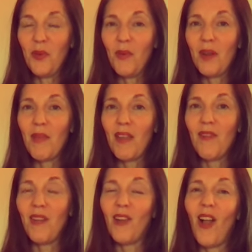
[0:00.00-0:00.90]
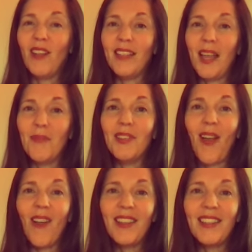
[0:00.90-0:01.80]
one of my favorite all-time
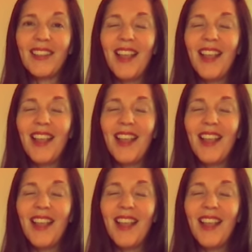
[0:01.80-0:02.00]
songs.